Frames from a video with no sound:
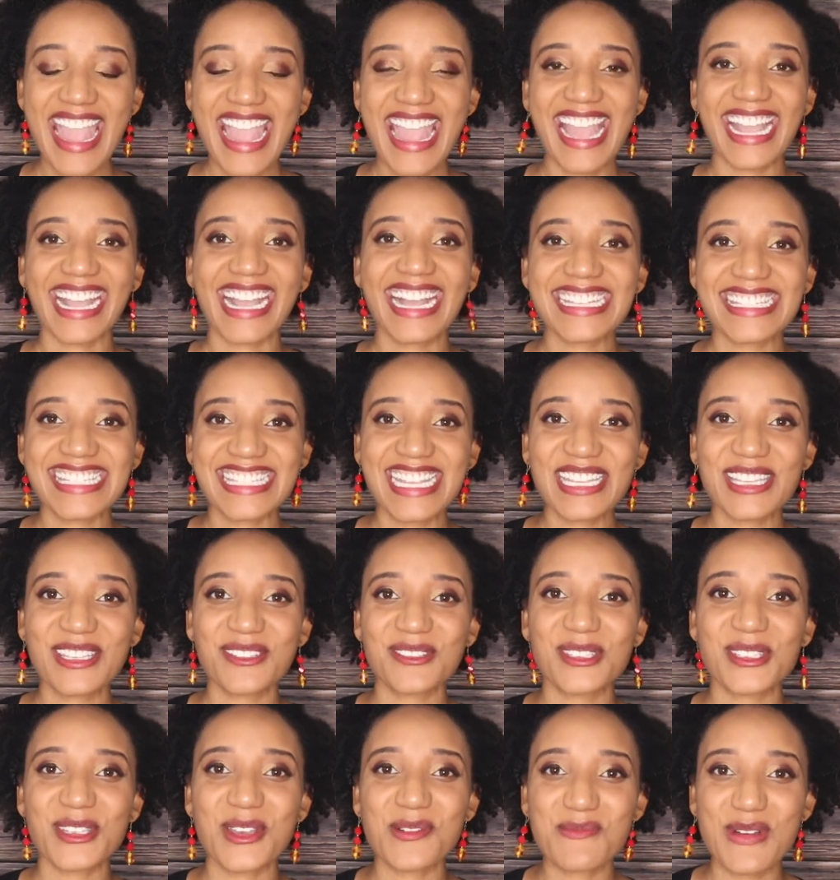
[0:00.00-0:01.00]
Hey guys, thank
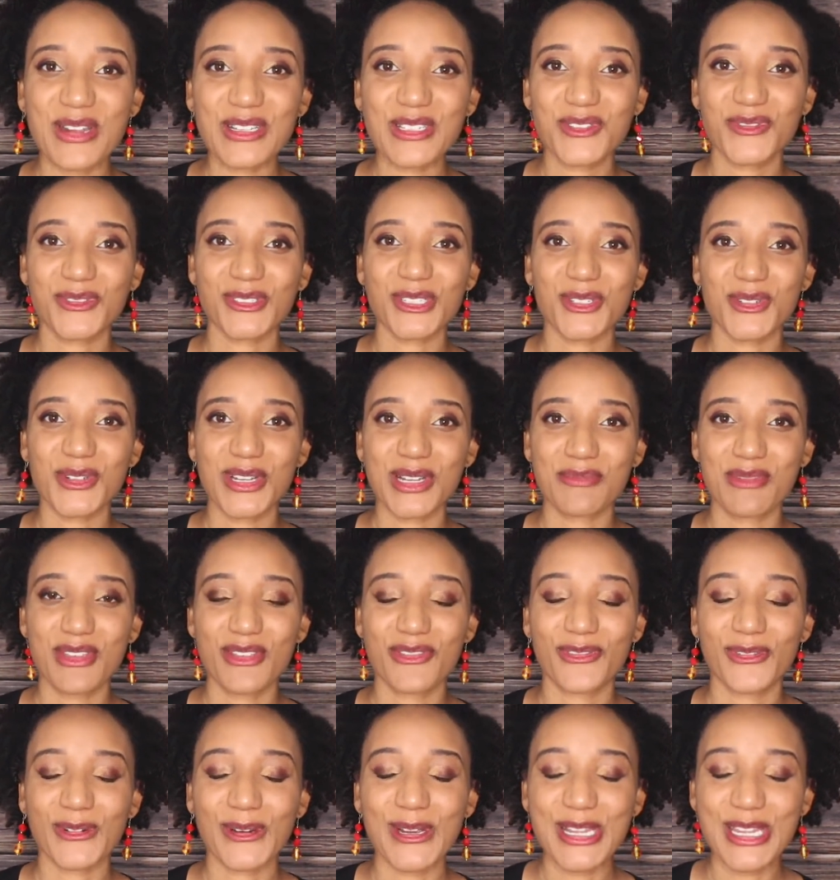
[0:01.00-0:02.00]
you so much for joining
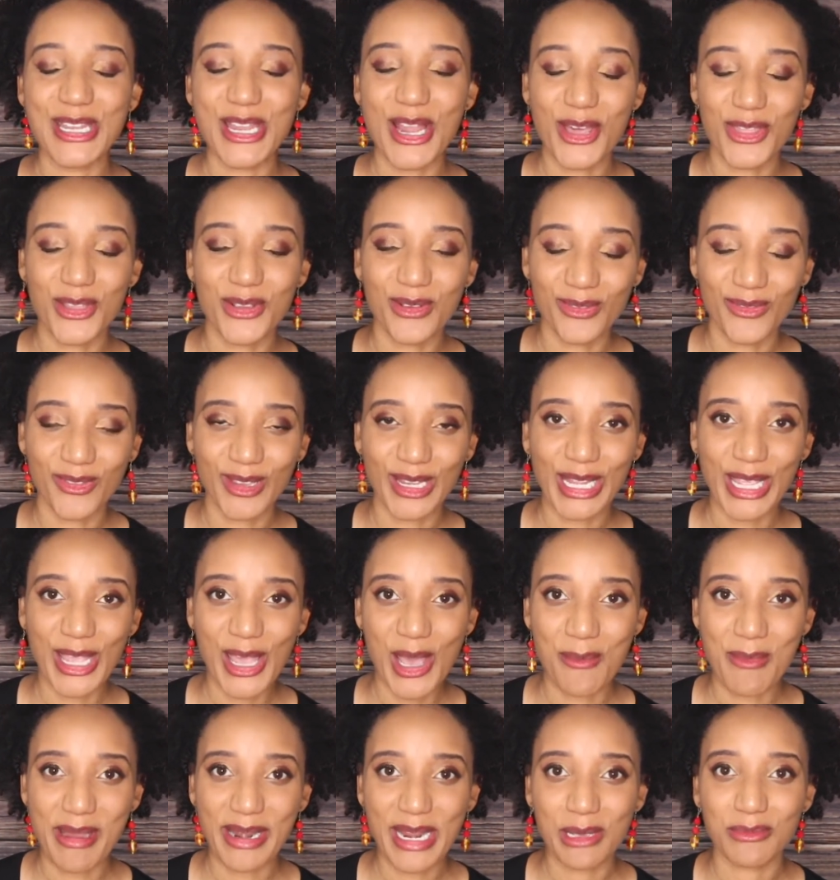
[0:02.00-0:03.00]
me for another
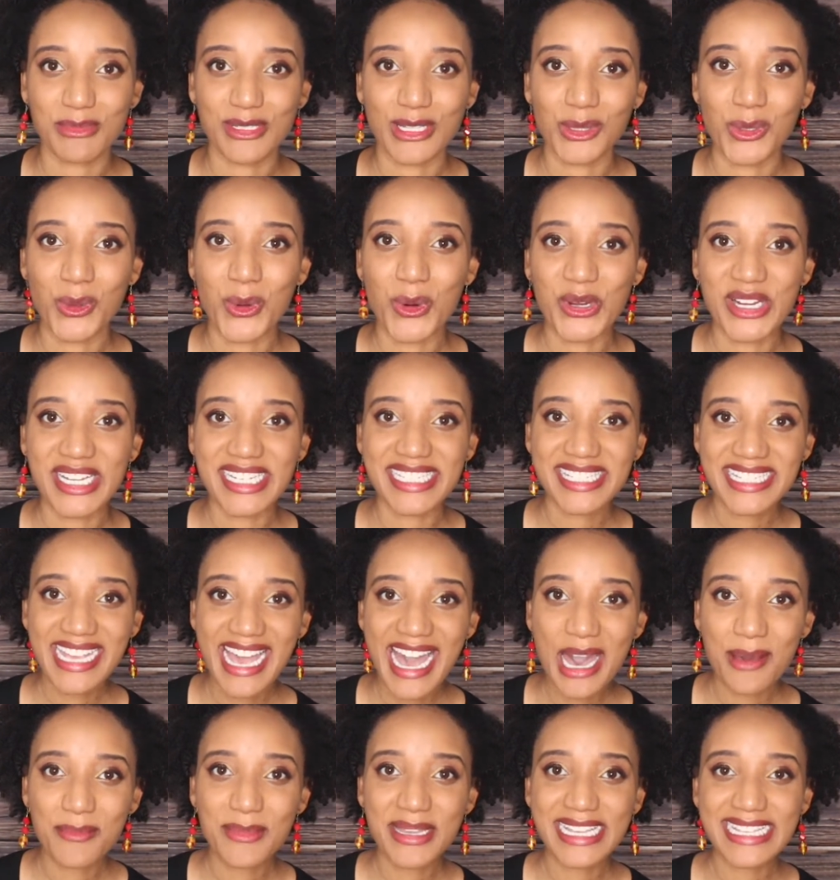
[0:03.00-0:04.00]
video. My name's Lauren
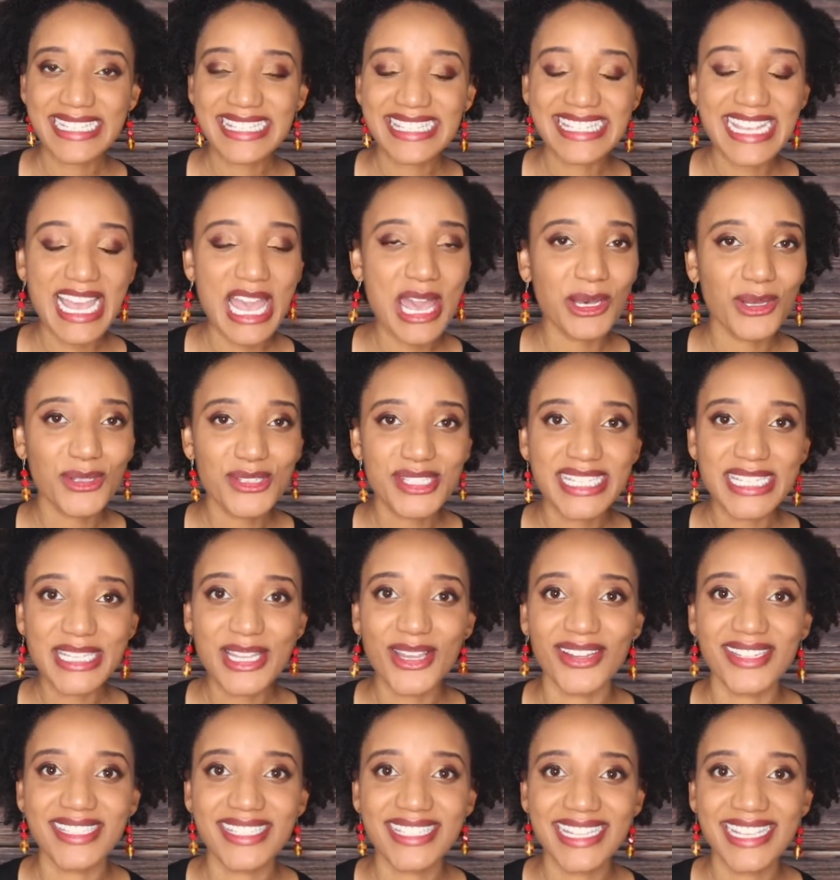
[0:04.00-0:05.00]
Thomas, LT
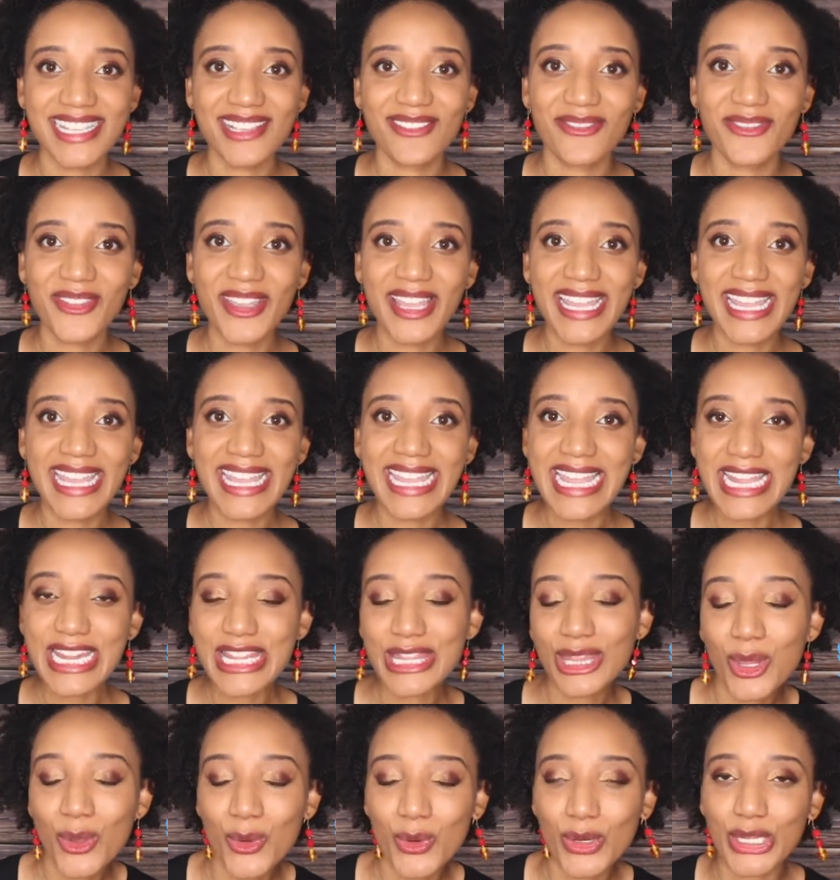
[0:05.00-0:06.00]
on
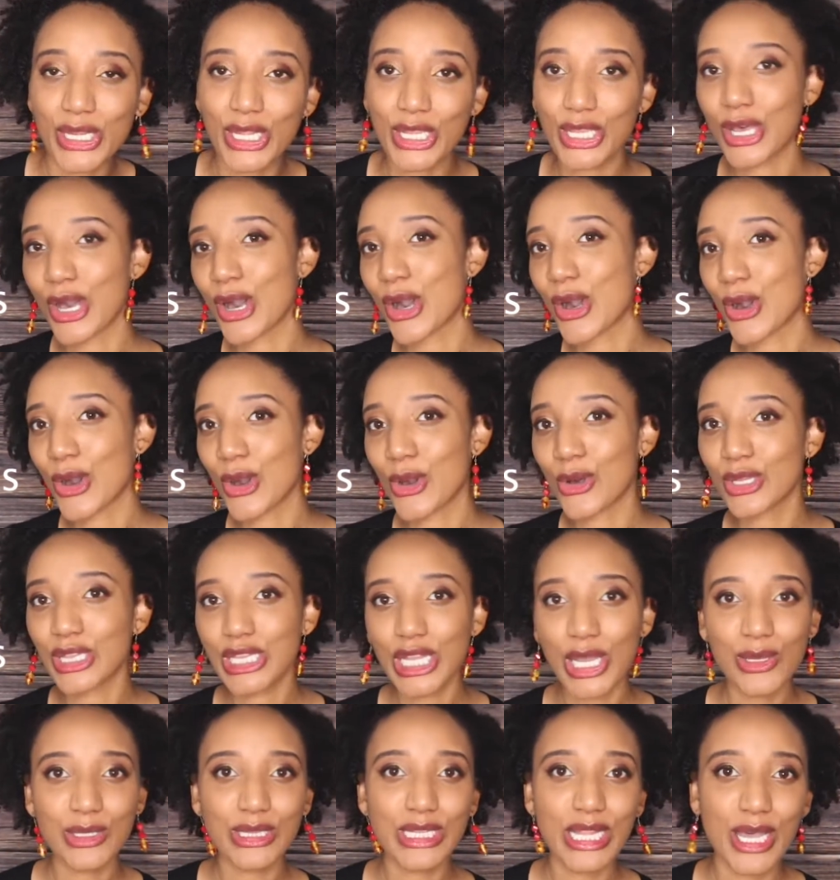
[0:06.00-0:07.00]
TV, Lauren Nicole,
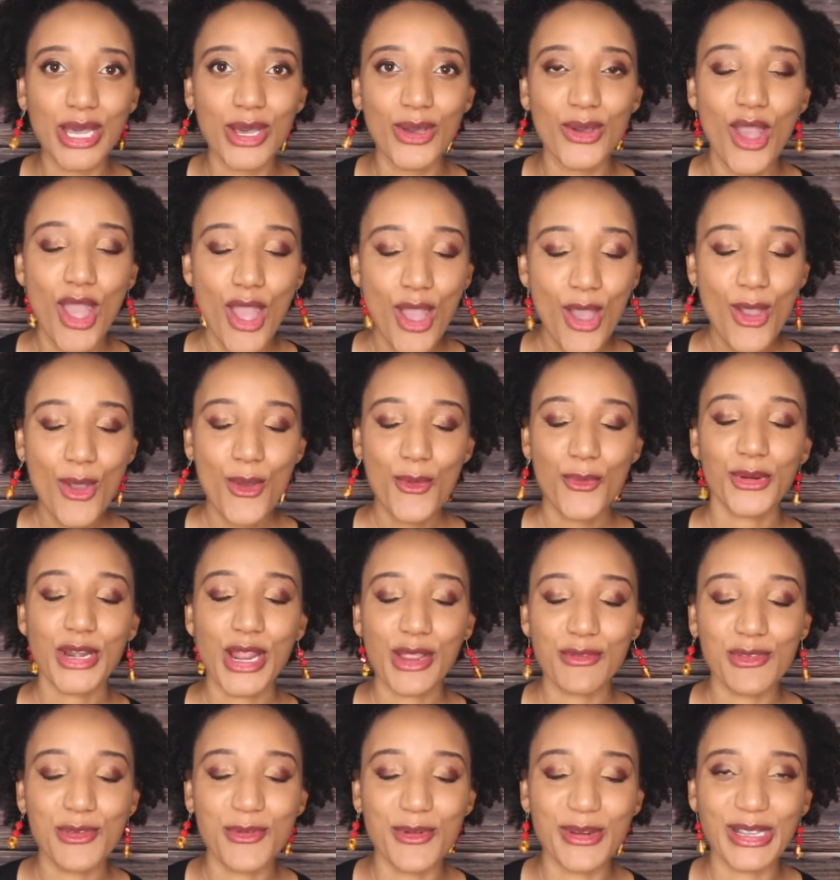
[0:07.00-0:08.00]
Lolo,
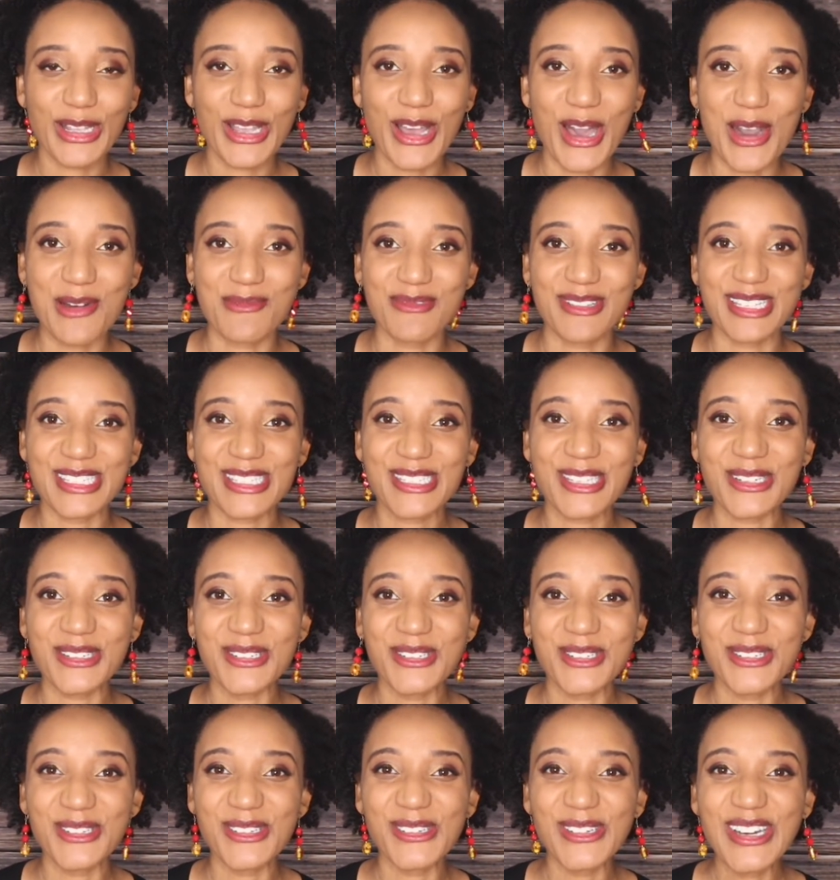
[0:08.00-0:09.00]
whatever you want to call me is
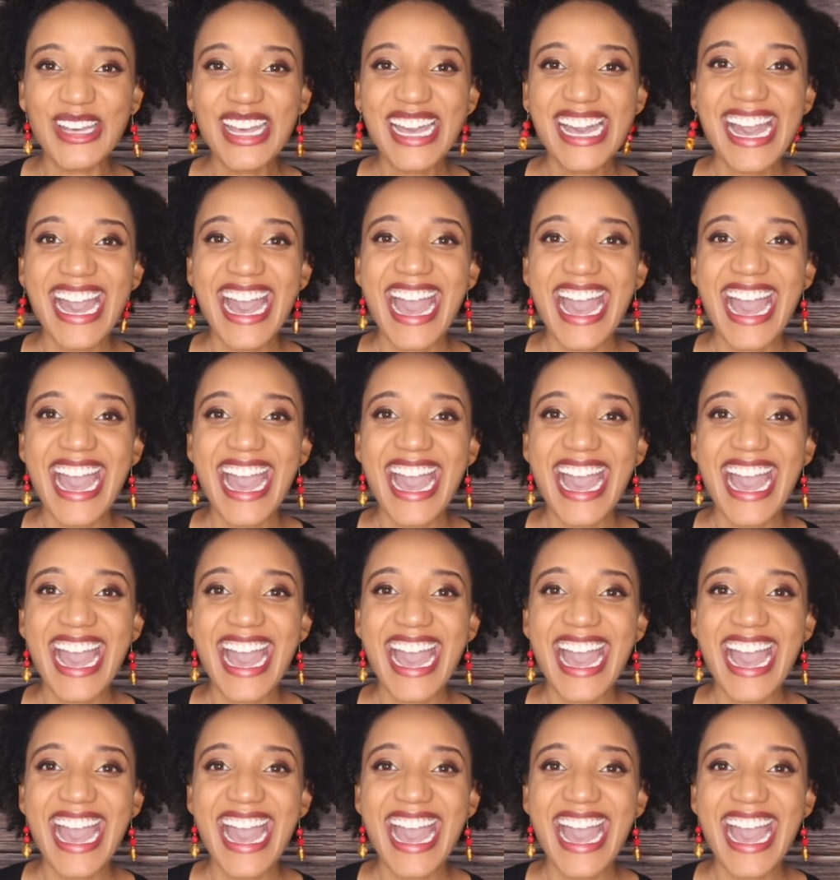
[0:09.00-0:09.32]
cool.